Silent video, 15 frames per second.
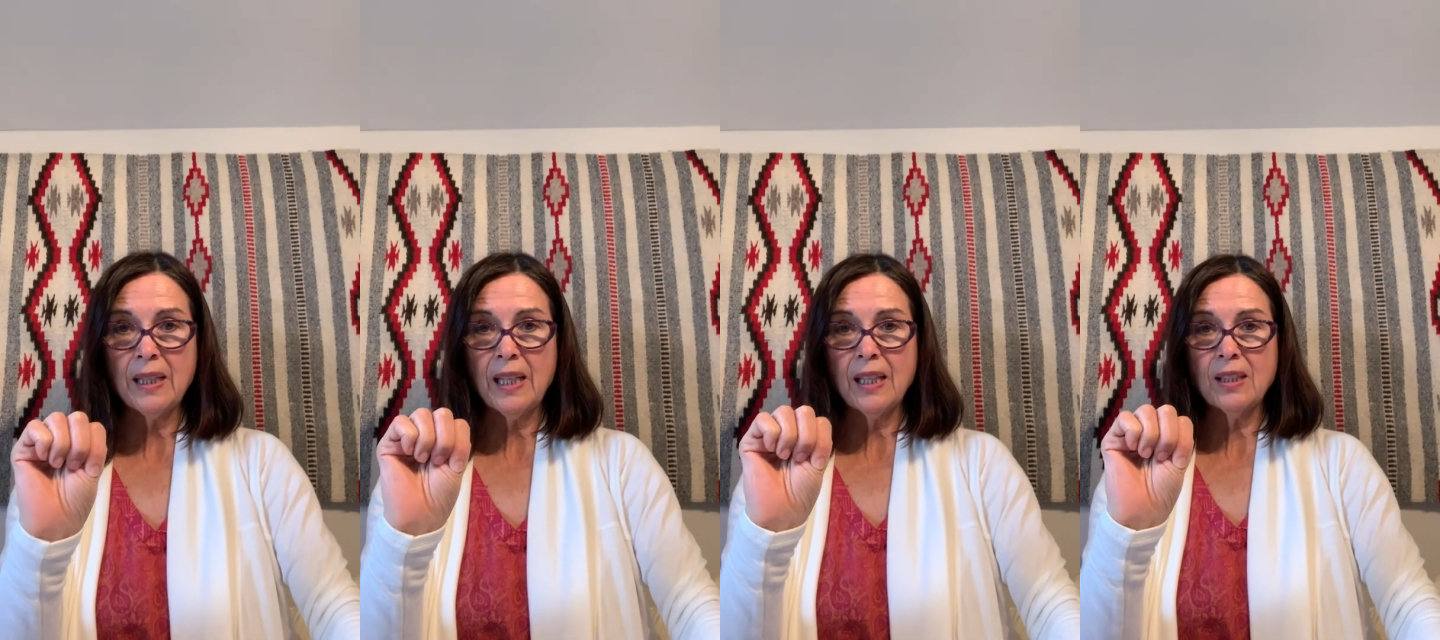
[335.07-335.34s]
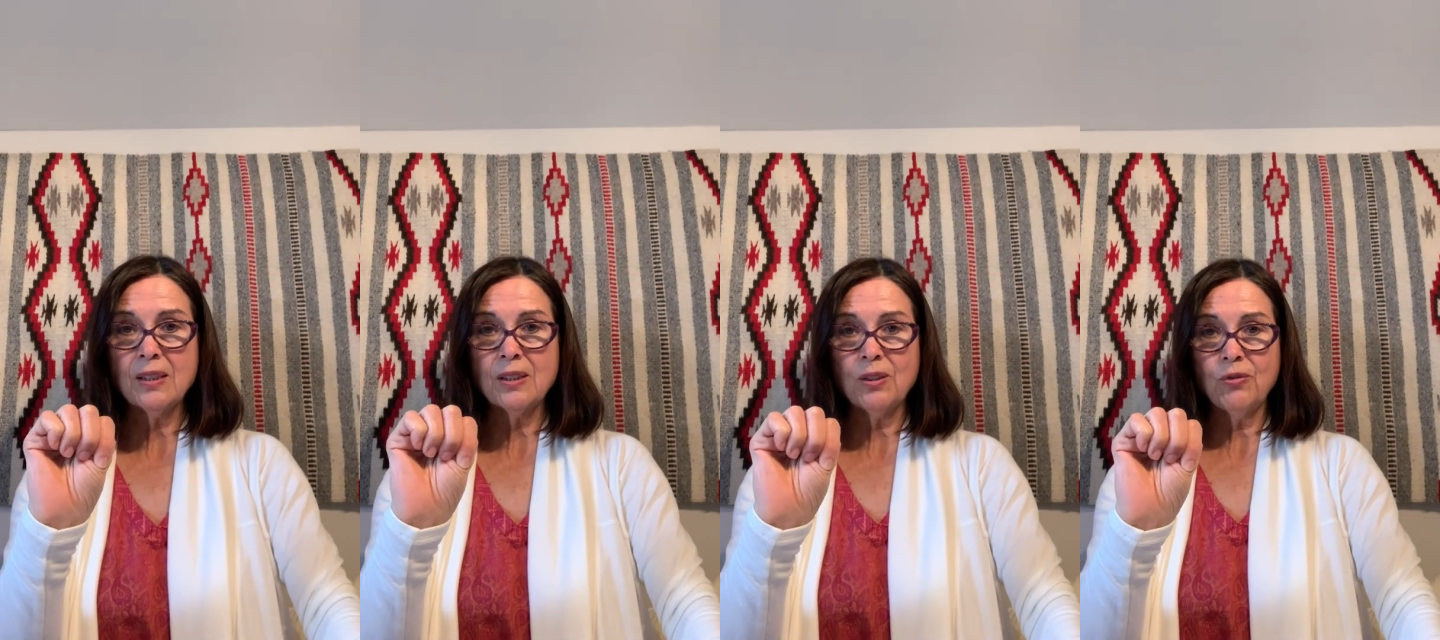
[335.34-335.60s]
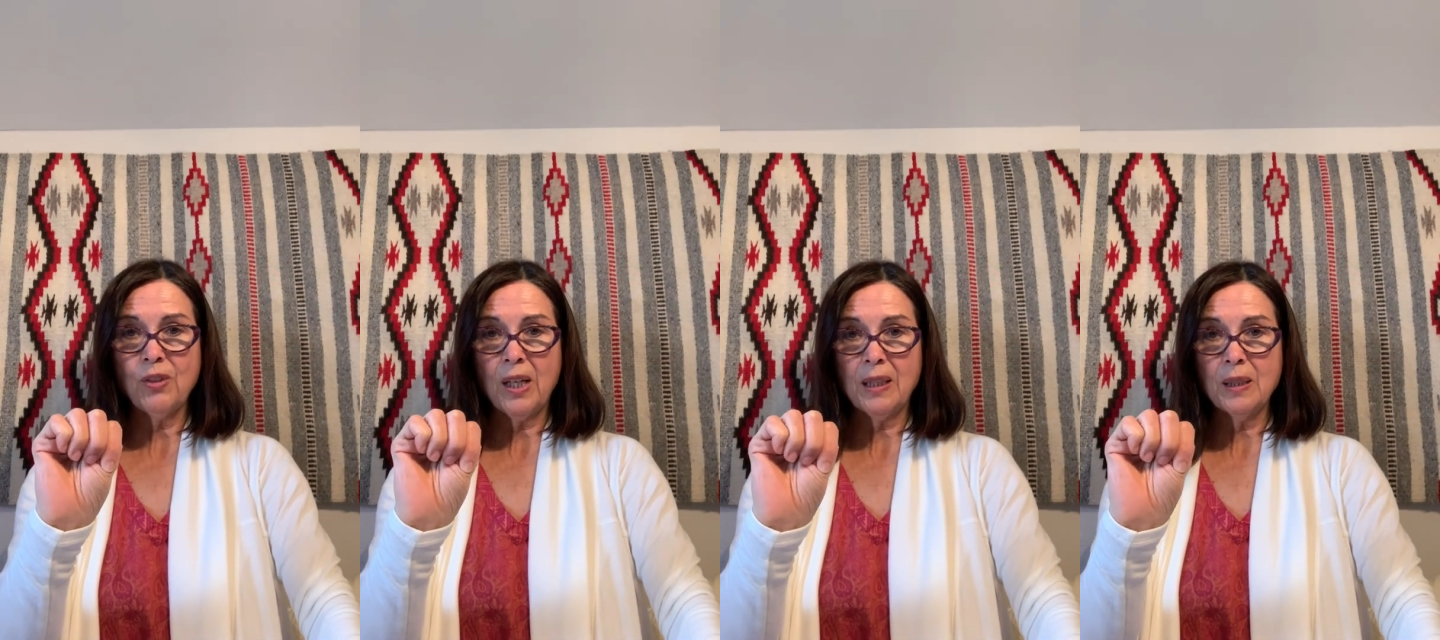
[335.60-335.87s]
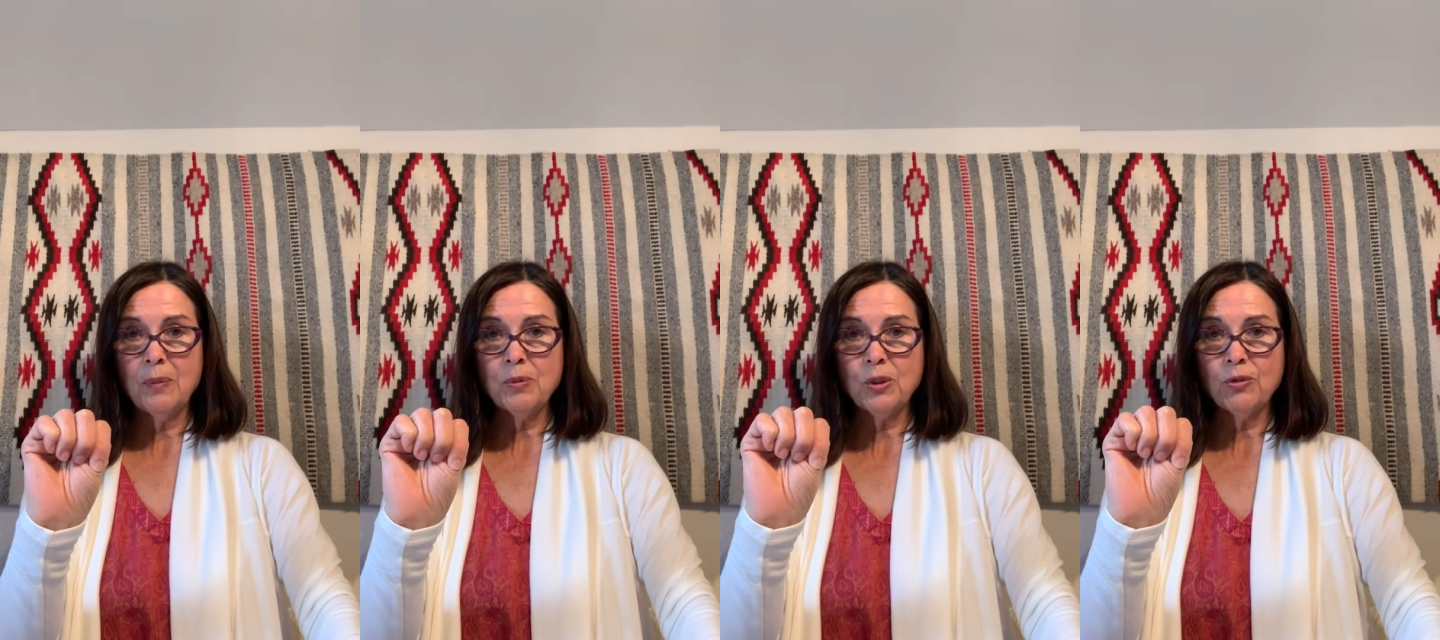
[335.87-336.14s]
has
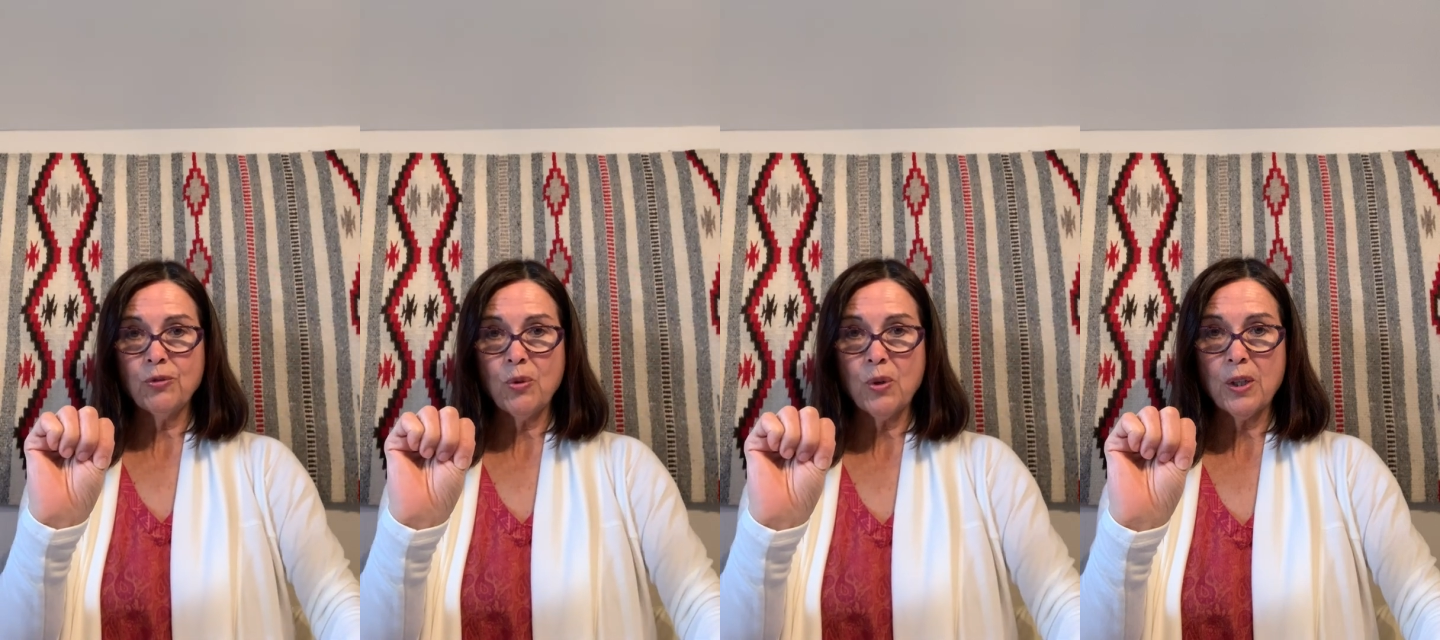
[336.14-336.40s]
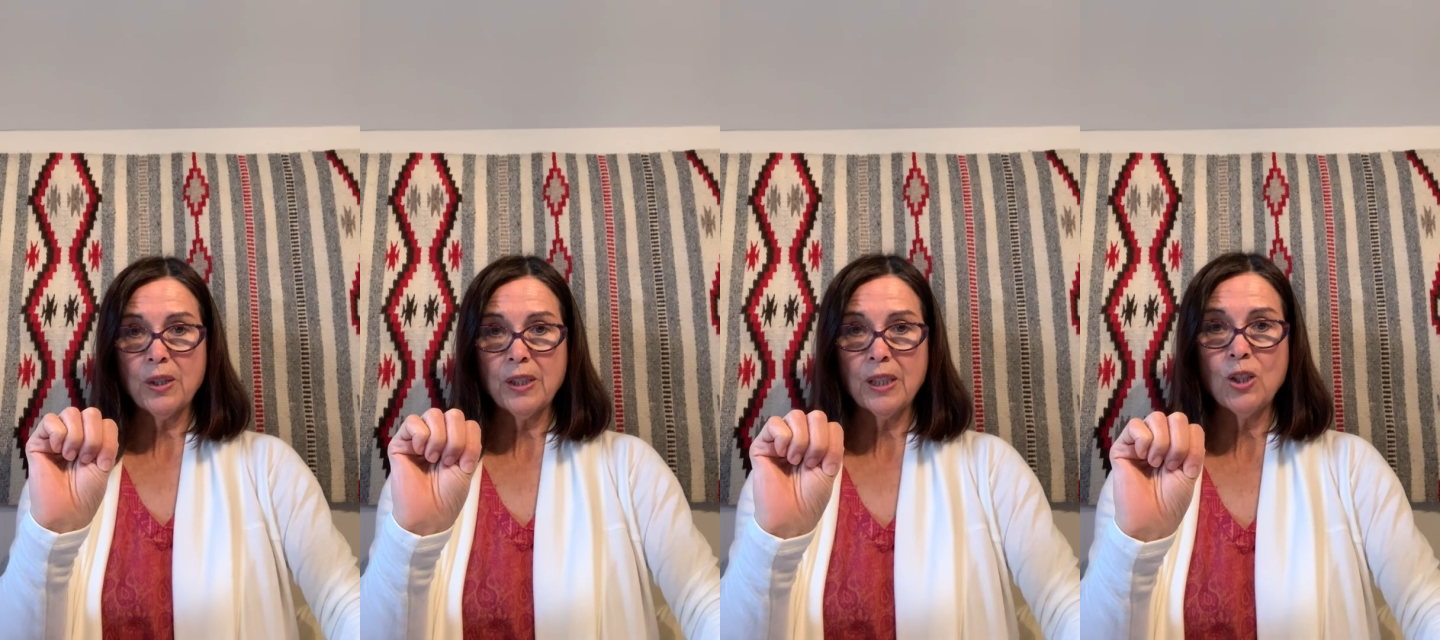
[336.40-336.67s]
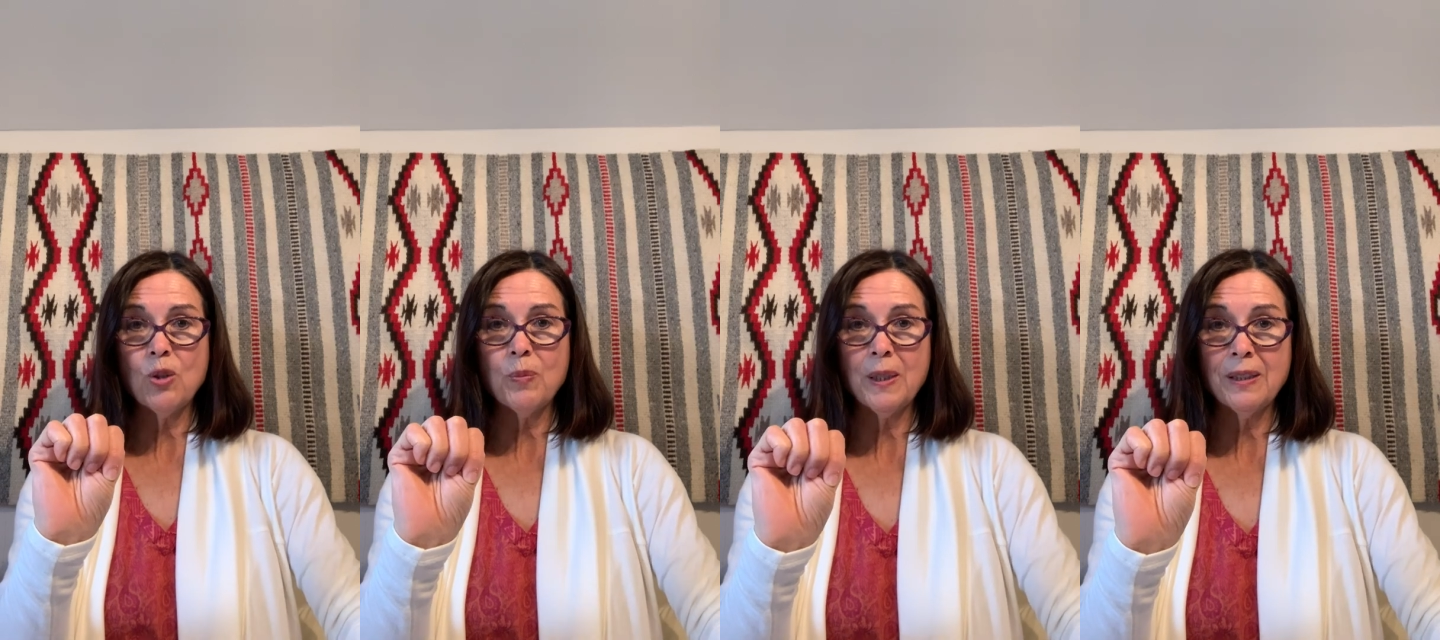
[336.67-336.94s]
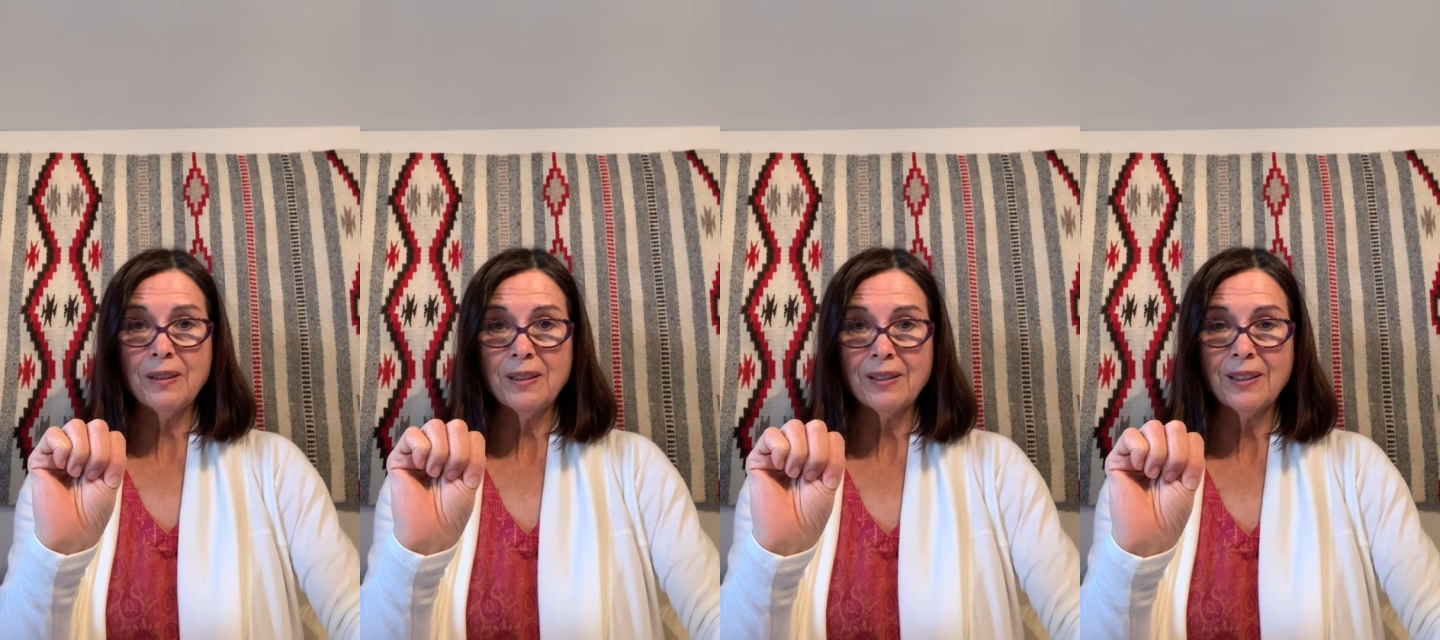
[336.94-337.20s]
developed for
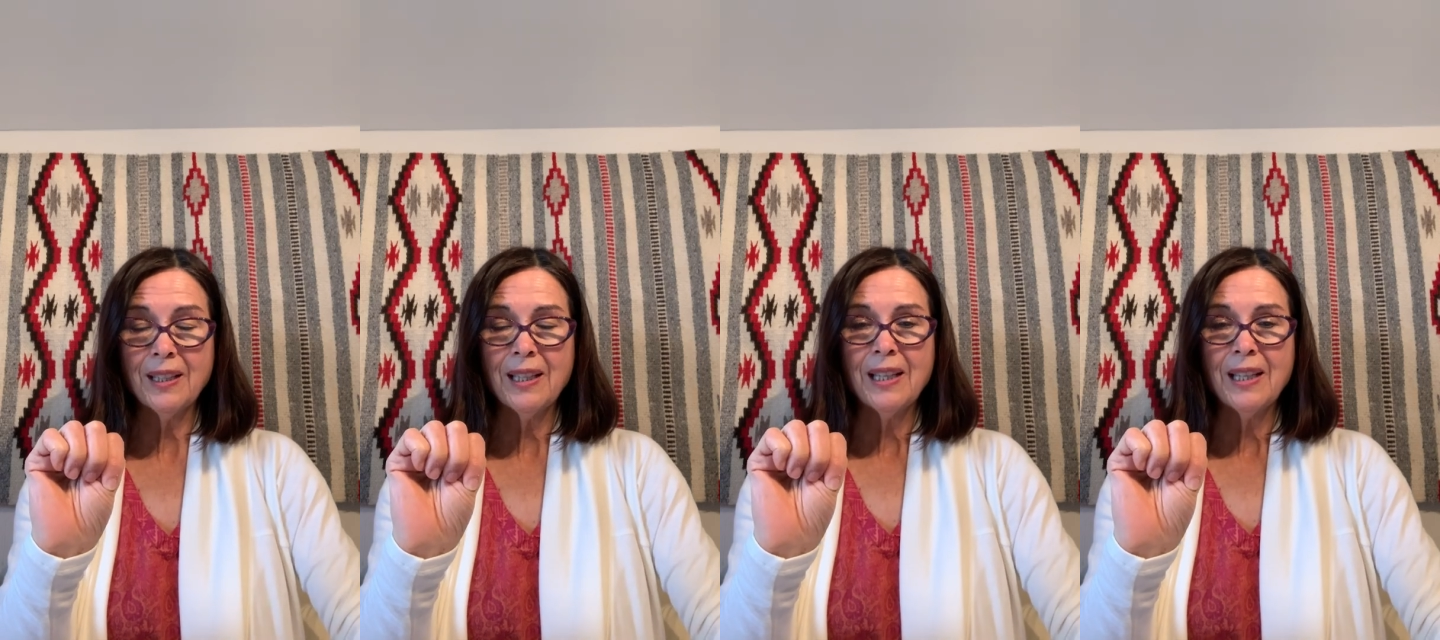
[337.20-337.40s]
humans,